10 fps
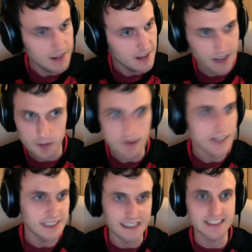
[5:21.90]

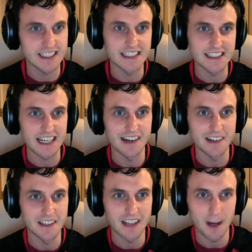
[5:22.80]
Amazing scenes
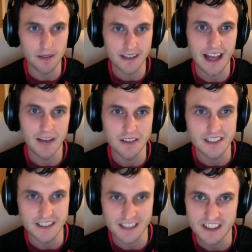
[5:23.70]
there up in the
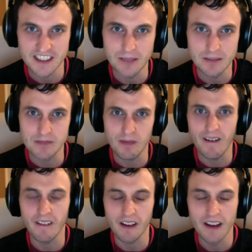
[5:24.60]
heavens at St James's
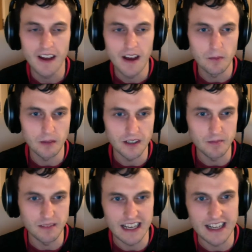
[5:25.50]
Park. But
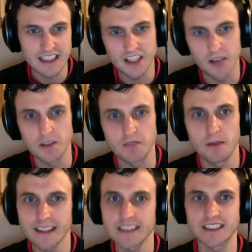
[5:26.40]
yeah, in terms of
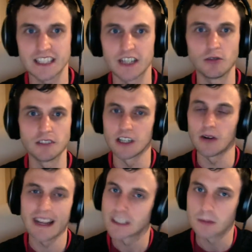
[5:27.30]
best single
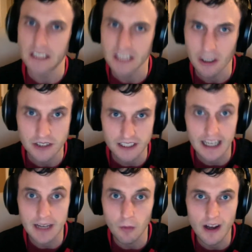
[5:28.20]
result, it has to be the Chelsea
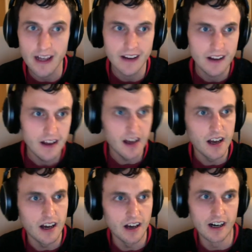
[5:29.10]
game, where
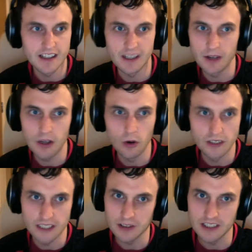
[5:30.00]
I think we
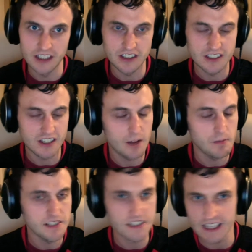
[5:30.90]
caught Chelsea at a good time,
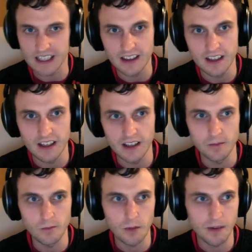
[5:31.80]
but still
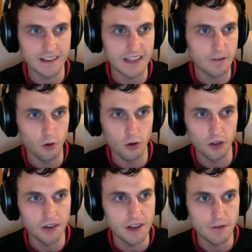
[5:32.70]
we played that
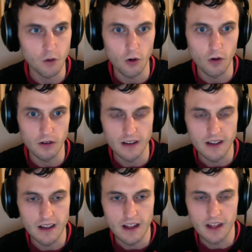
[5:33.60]

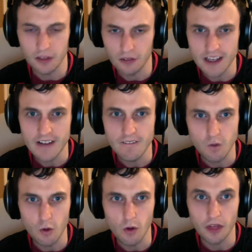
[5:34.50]

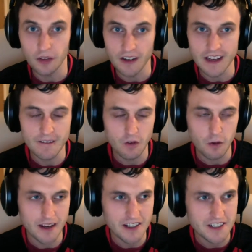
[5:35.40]
3-4-3
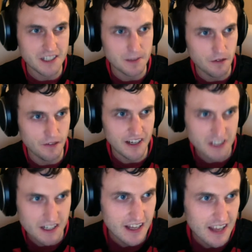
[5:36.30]
formation to
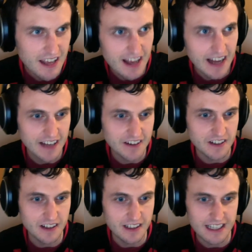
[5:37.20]
perfection, and
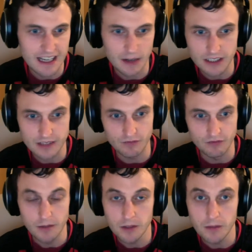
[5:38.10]
yeah, we just
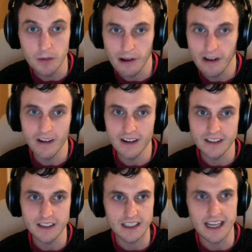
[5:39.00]
ripped them apart.
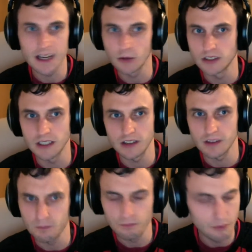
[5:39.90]
And yeah, it was a
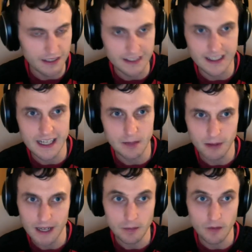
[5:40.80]
brilliantly
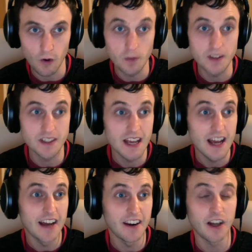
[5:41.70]
complete performance,
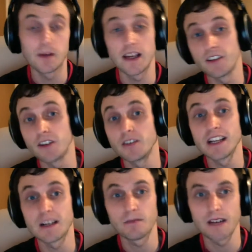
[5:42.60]
and arguably our
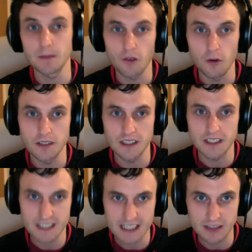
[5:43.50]
only complete performance of
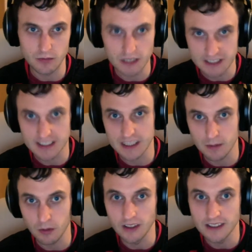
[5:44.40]
the season, which is
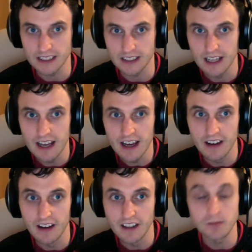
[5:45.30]
disappointing,
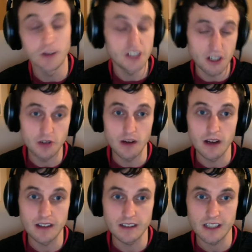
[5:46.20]
but shows
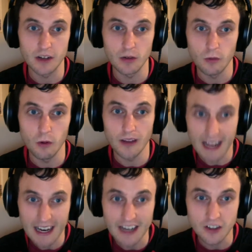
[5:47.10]
where, you know, what we
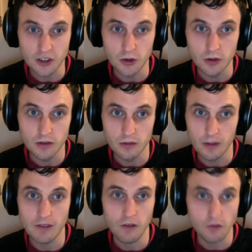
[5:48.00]
can do when
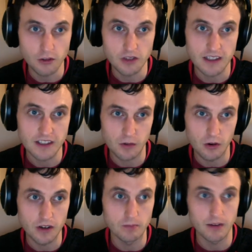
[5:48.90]
we have a full strength
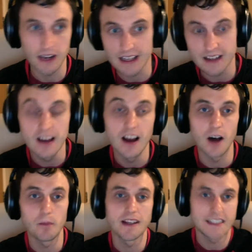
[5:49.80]
squad and play
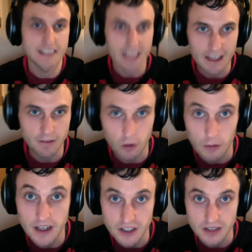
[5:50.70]
our best attacking
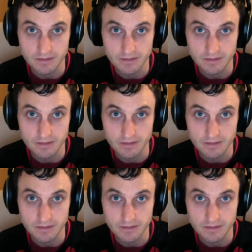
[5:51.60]
formation.